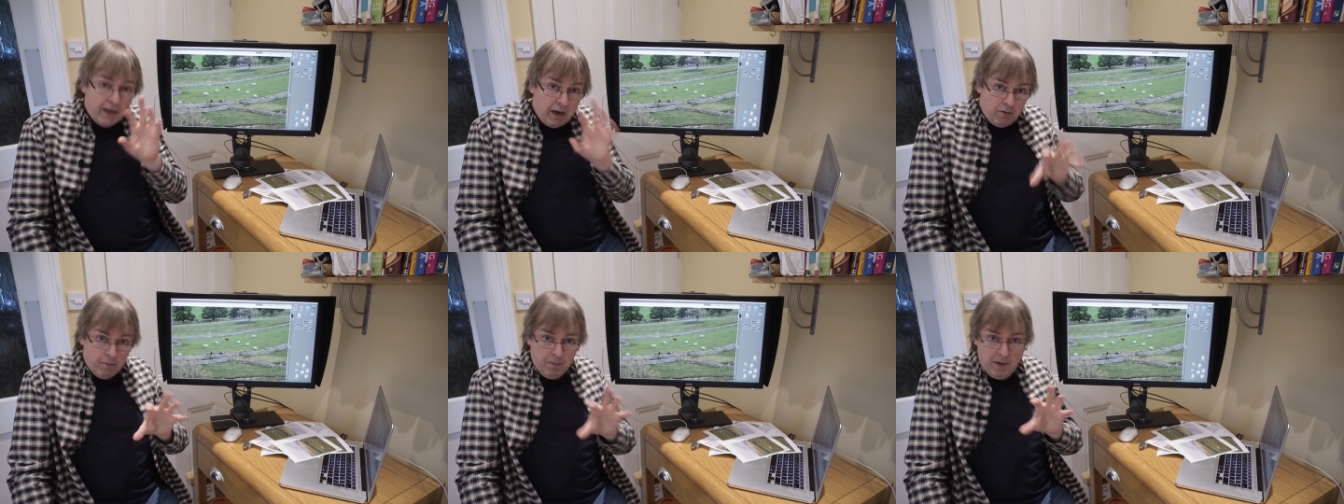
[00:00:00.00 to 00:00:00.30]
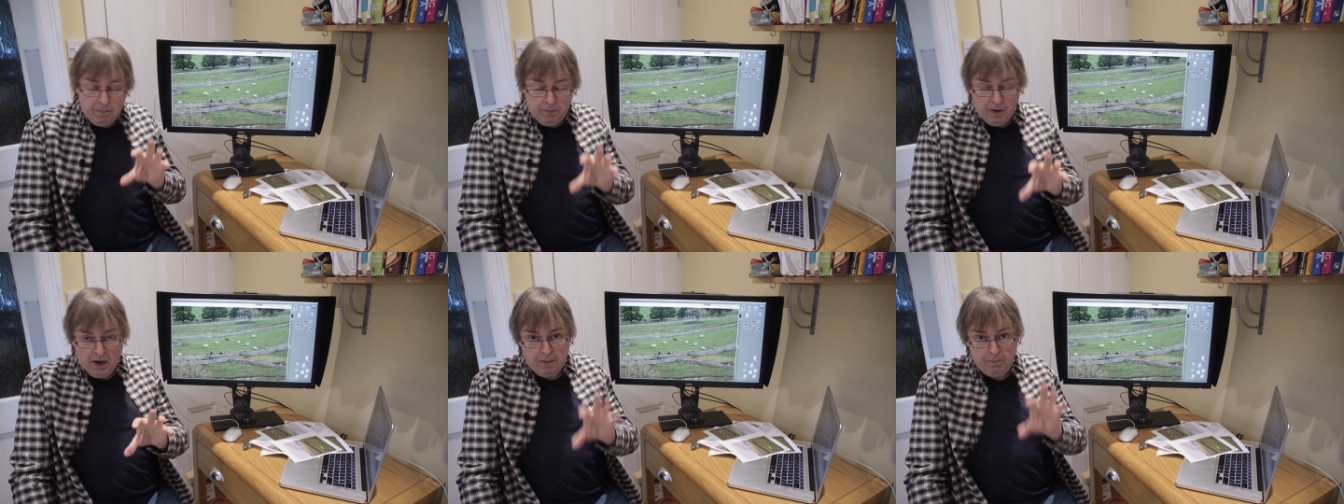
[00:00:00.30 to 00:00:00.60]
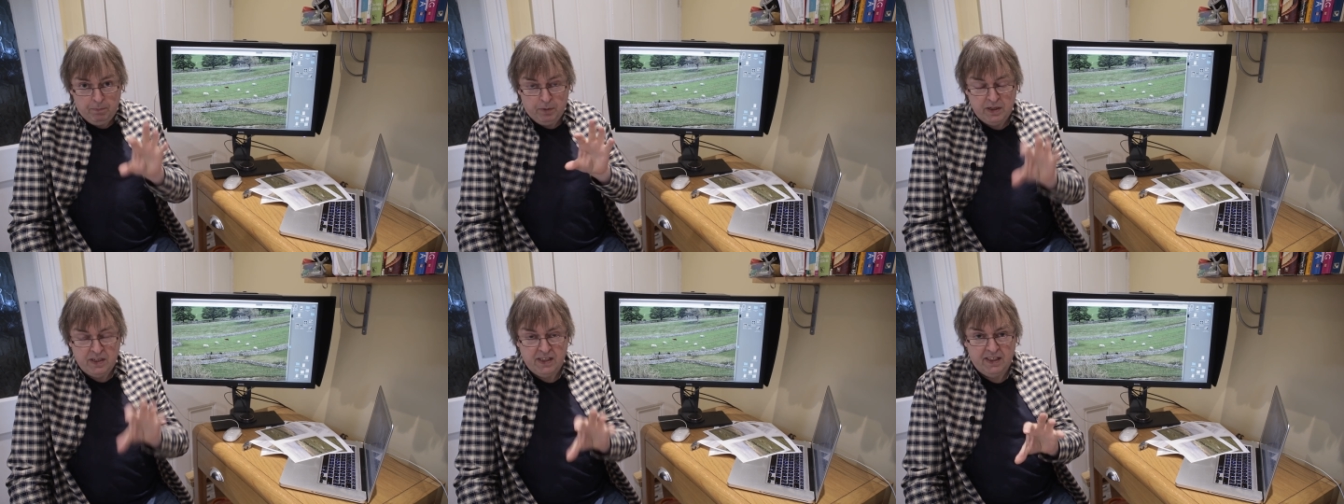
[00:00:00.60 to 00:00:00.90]
Now remember,
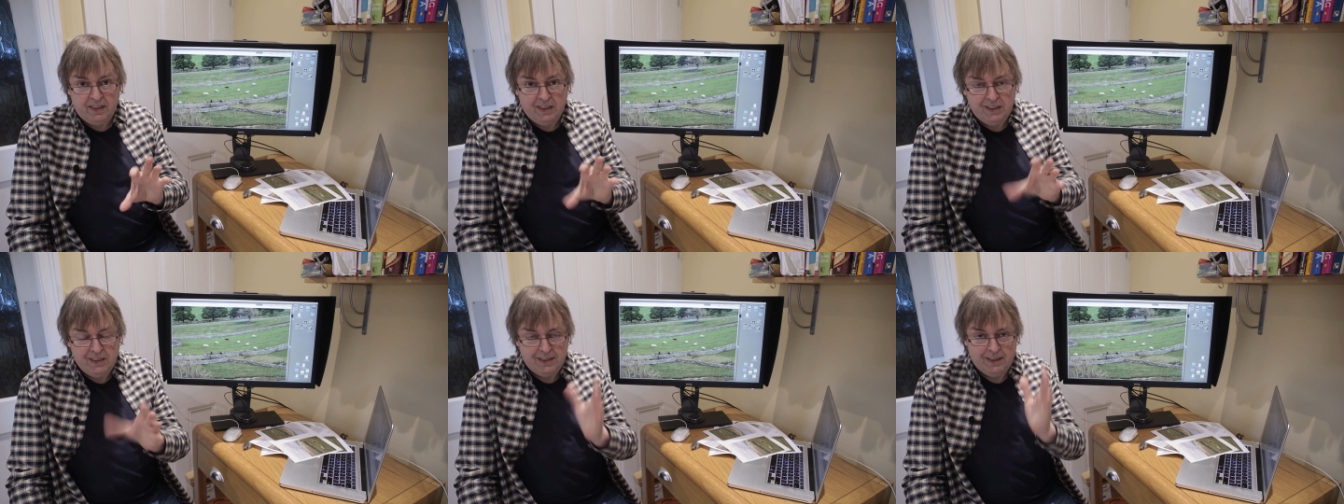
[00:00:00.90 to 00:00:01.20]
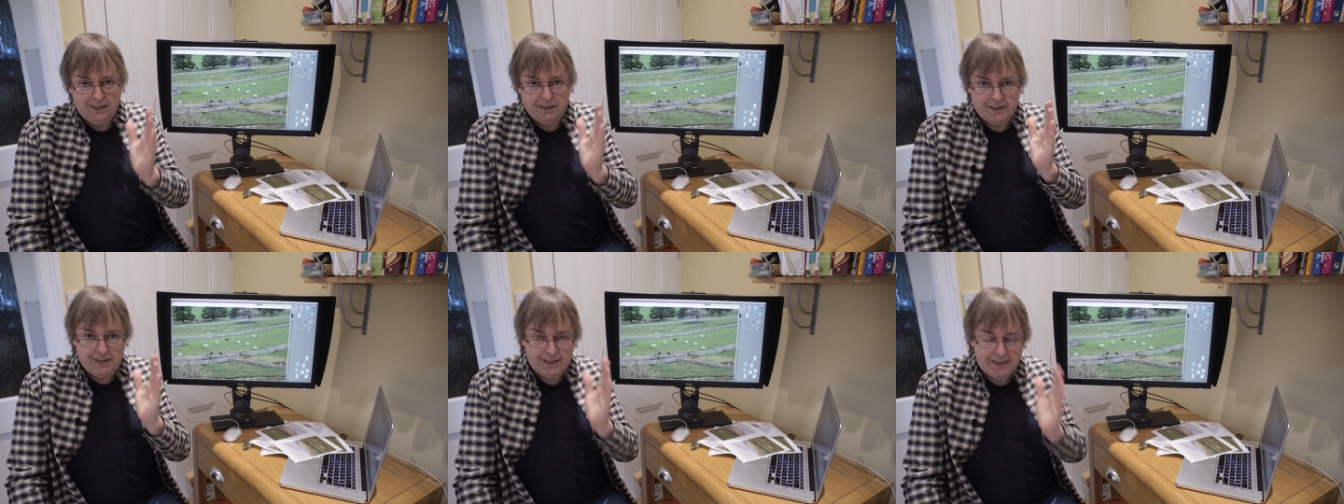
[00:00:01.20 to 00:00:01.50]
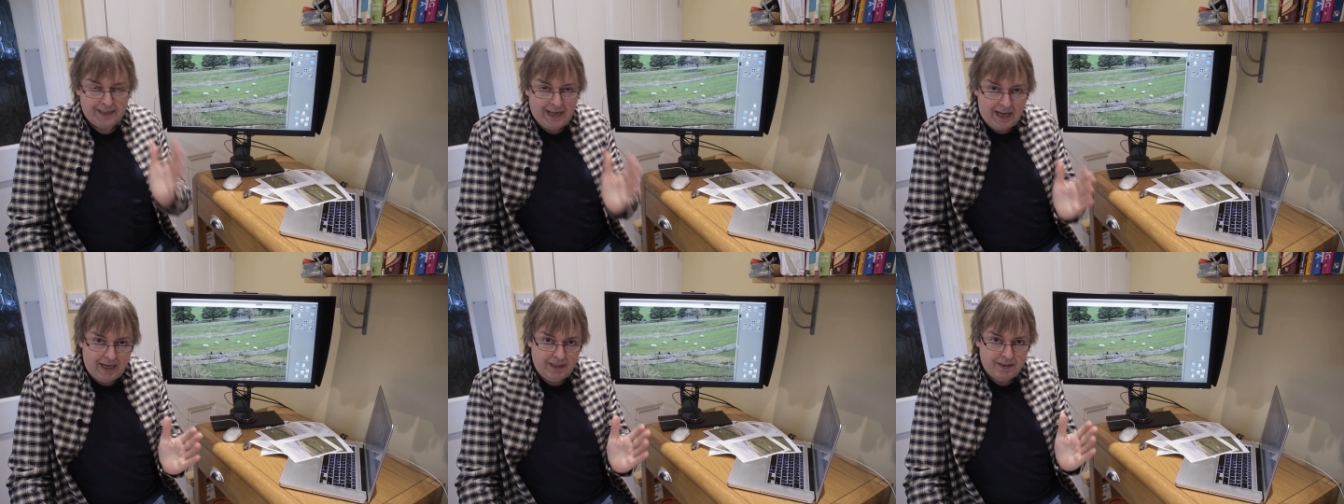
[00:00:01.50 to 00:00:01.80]
I'm printing this at
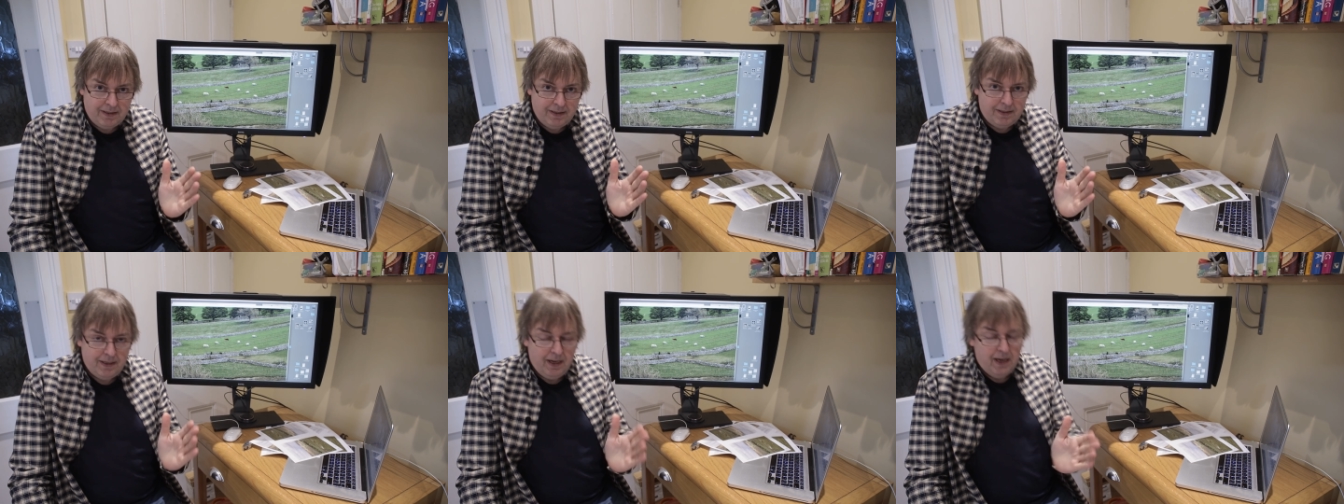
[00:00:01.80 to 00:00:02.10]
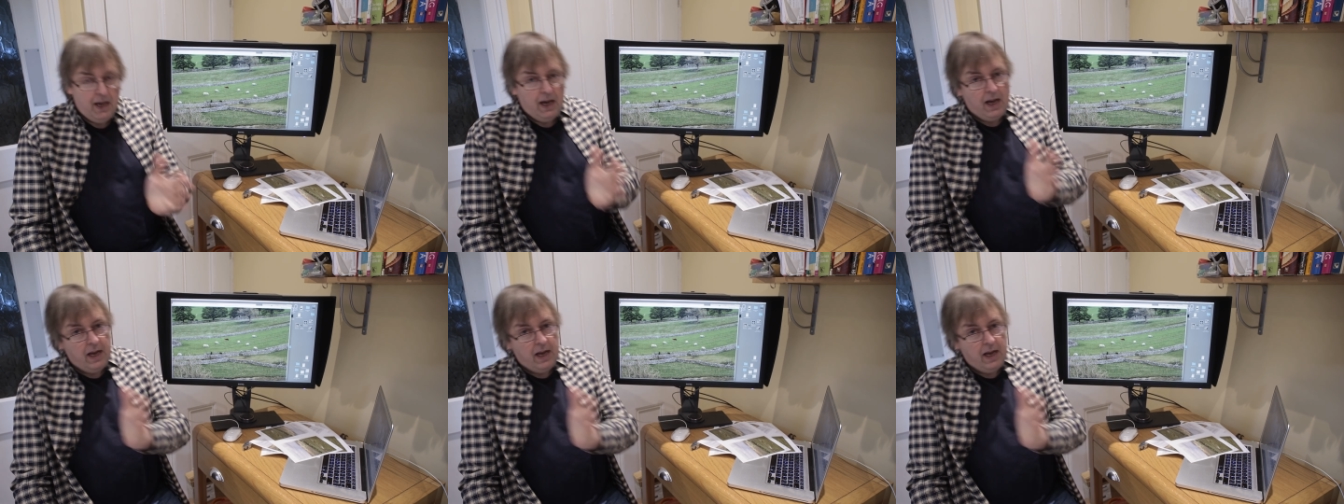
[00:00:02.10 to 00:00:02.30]
standard